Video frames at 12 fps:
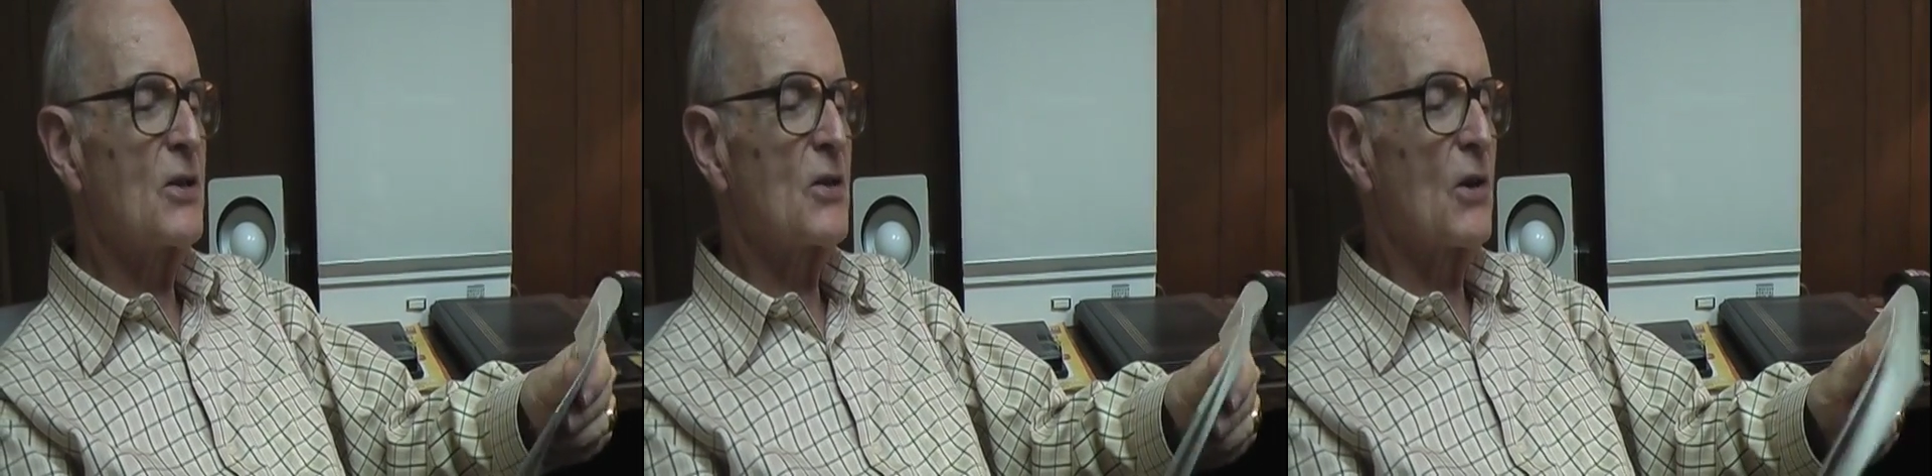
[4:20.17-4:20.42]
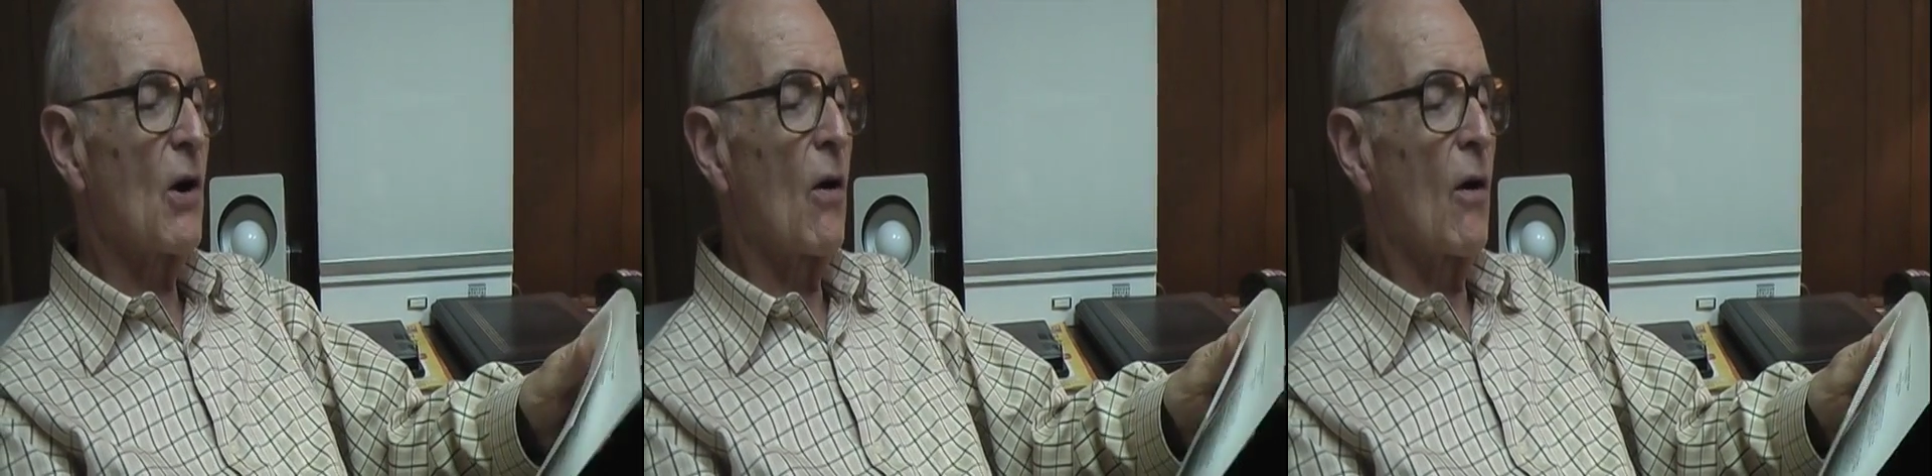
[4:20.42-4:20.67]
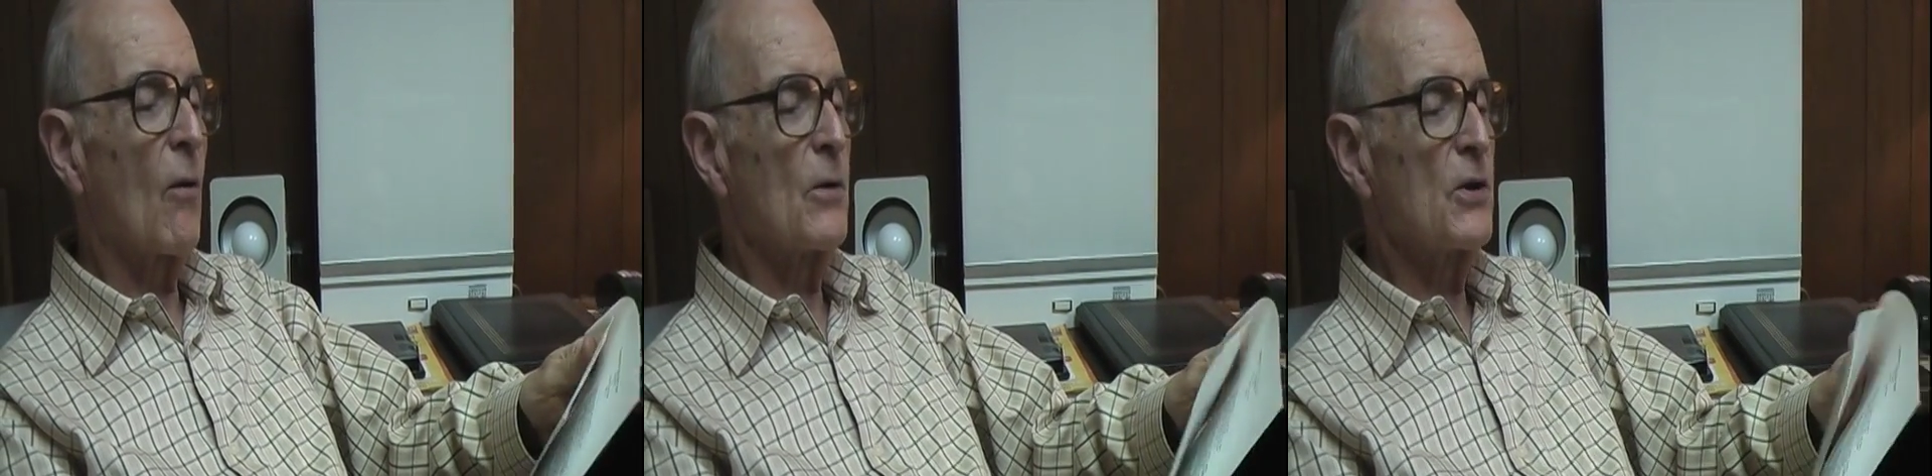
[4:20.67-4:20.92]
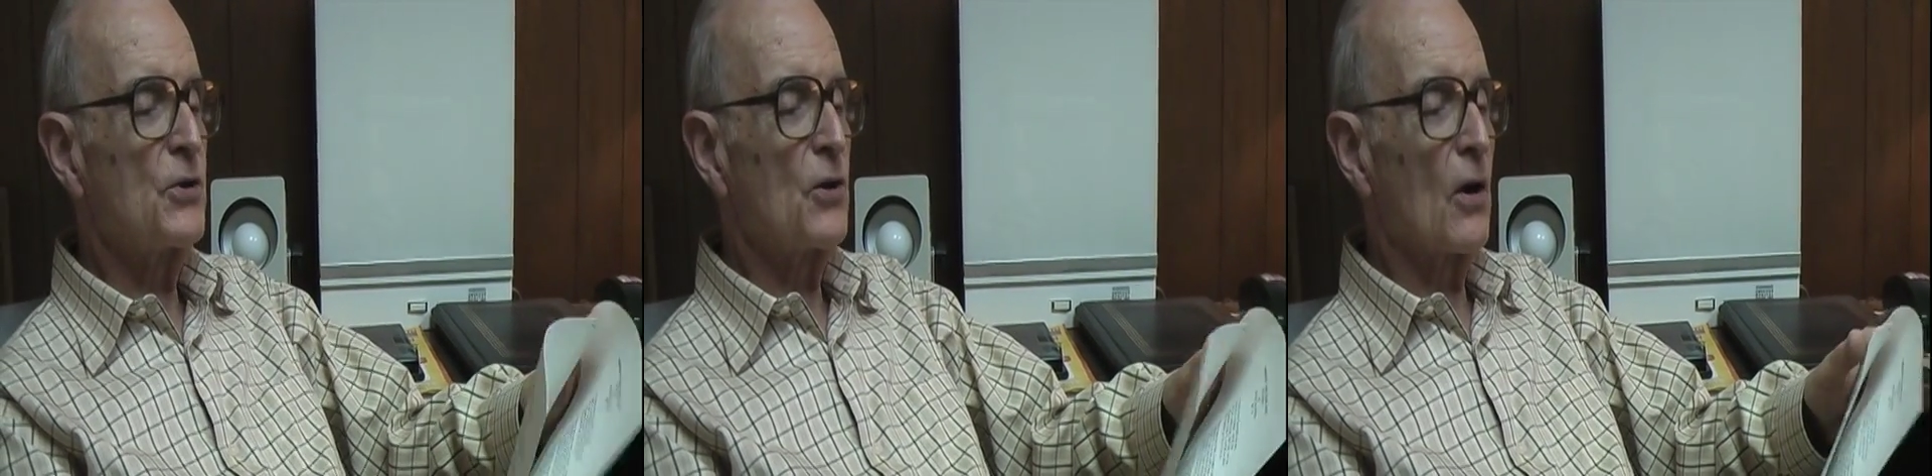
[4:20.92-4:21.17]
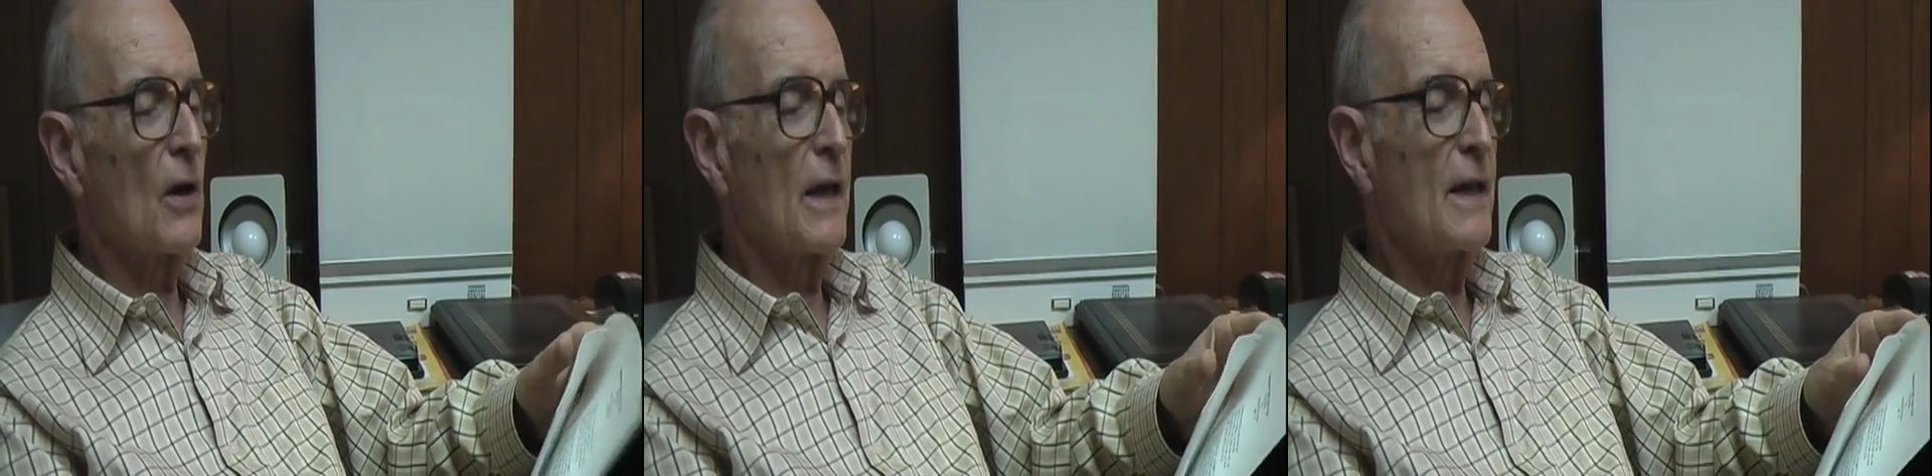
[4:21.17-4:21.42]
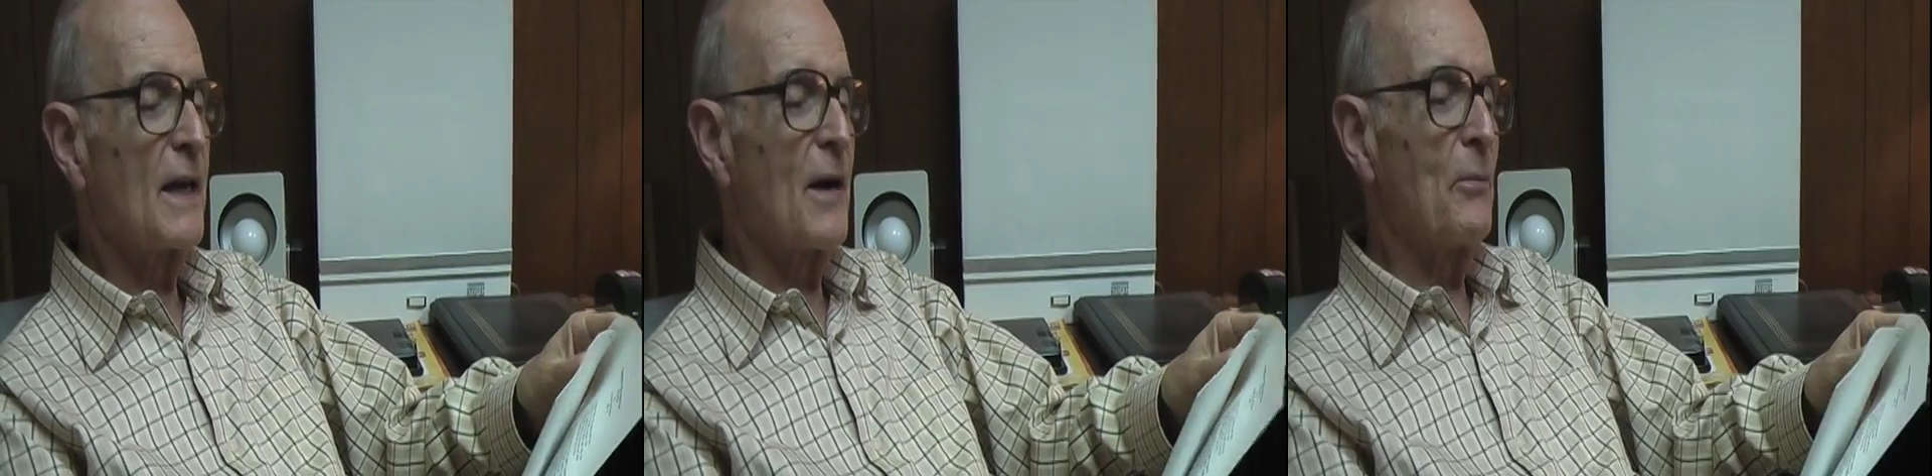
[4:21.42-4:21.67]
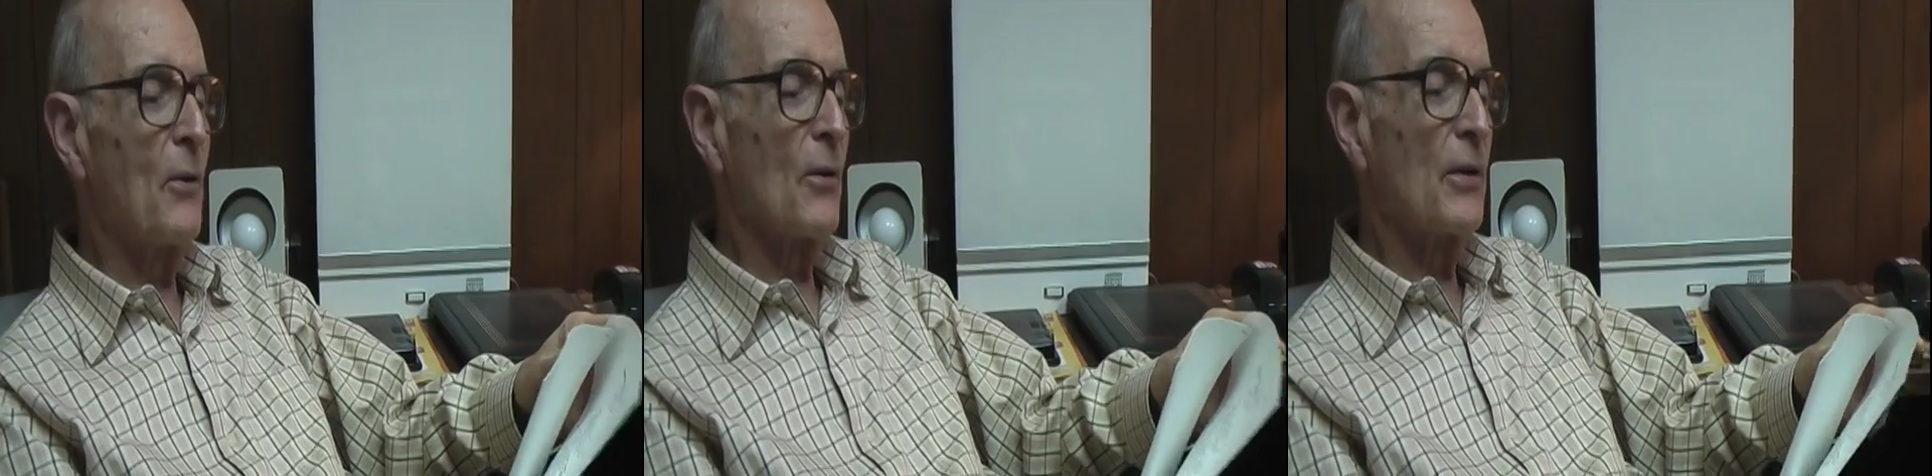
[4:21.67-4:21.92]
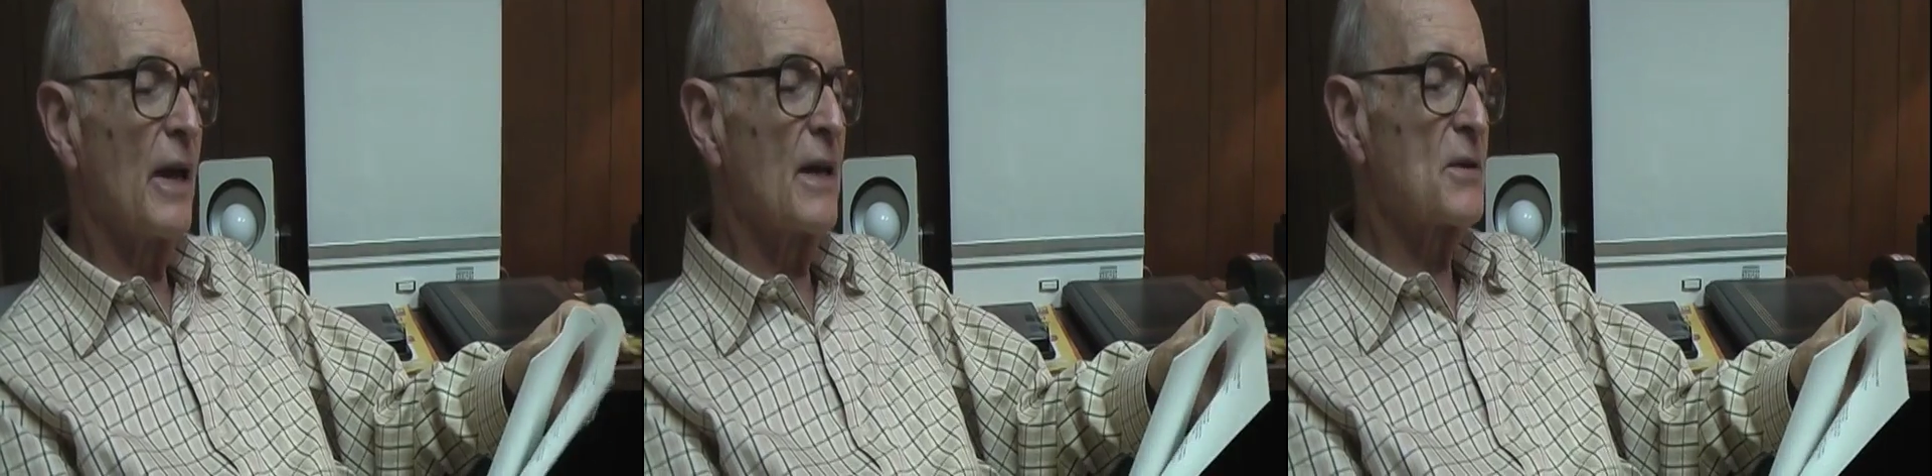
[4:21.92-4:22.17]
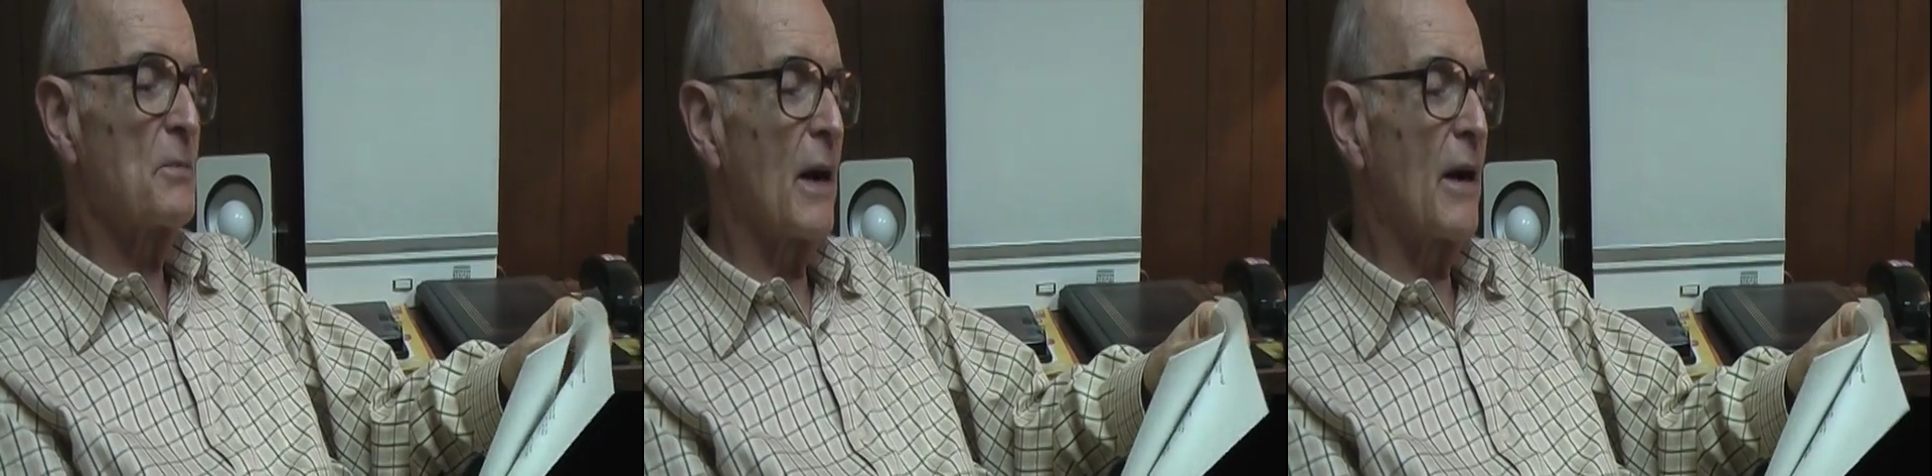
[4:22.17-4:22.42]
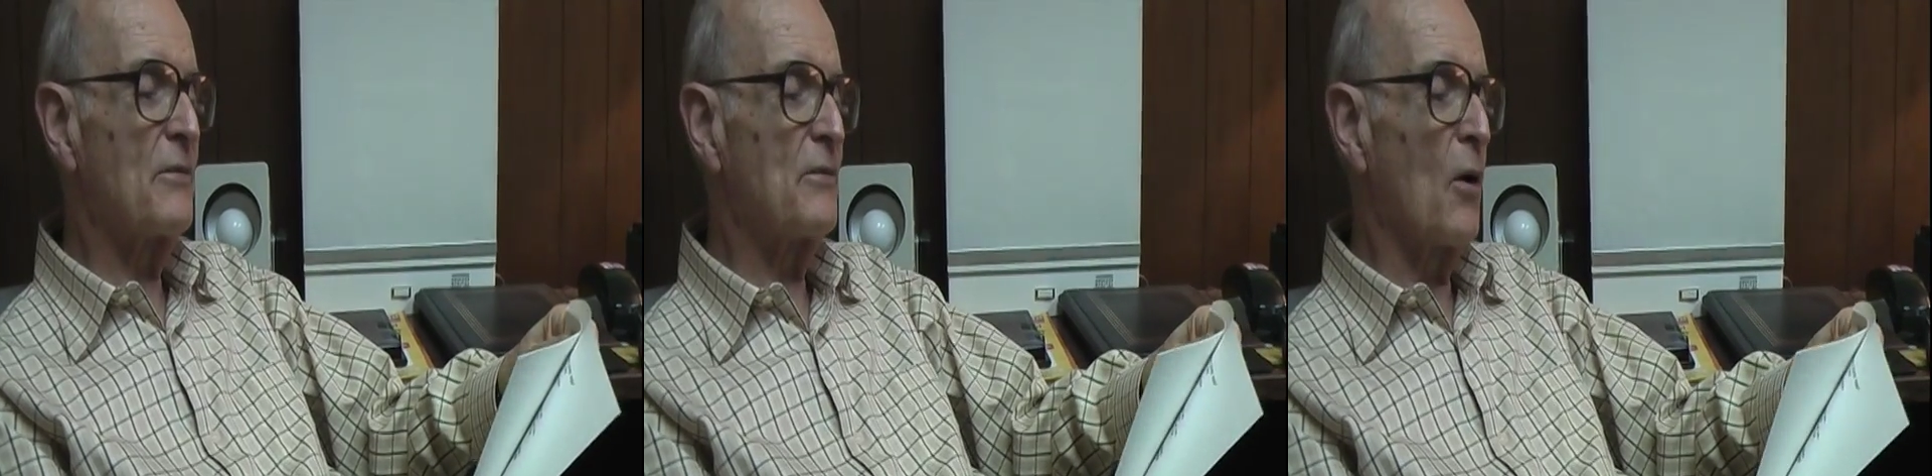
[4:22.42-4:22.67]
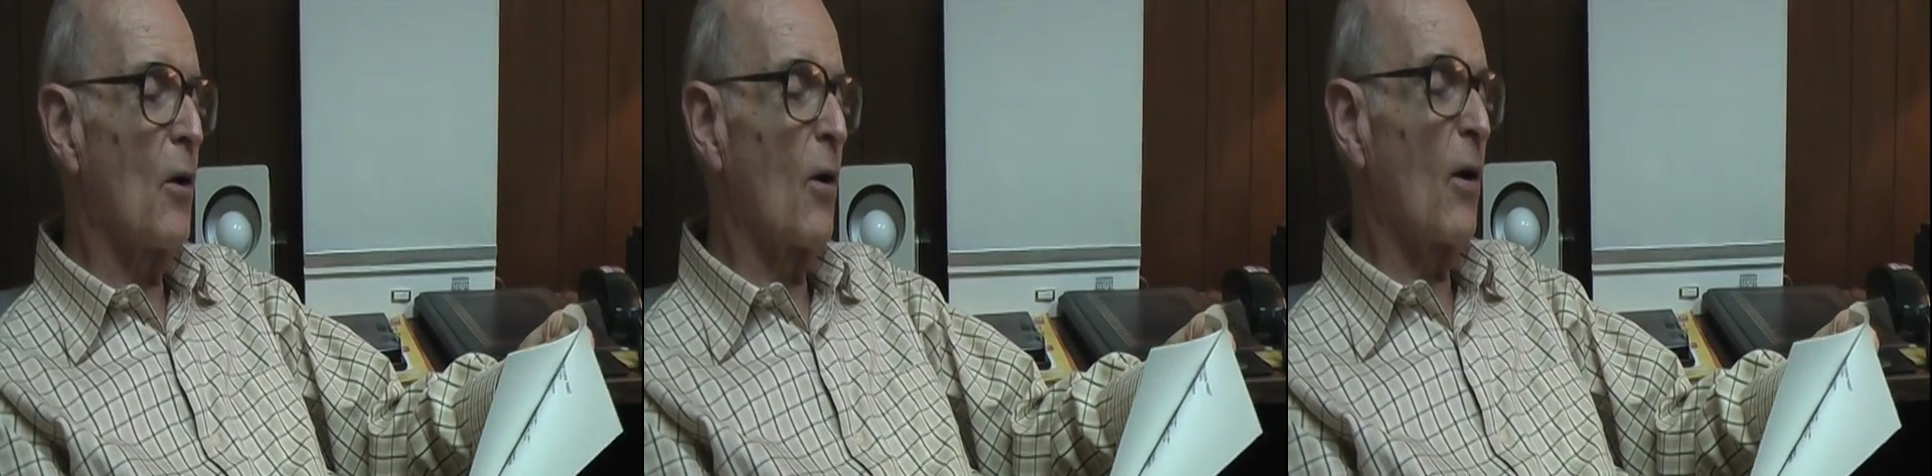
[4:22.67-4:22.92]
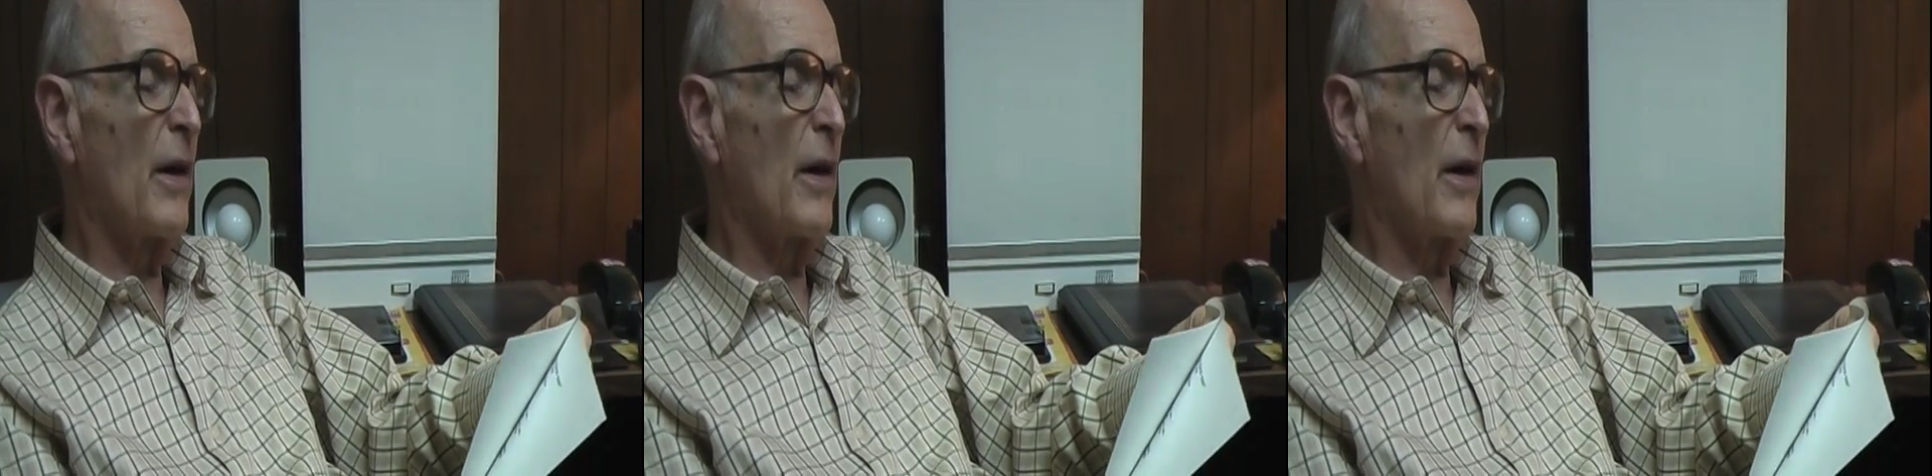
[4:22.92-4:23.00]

star was Shirley Temple, yes, by far.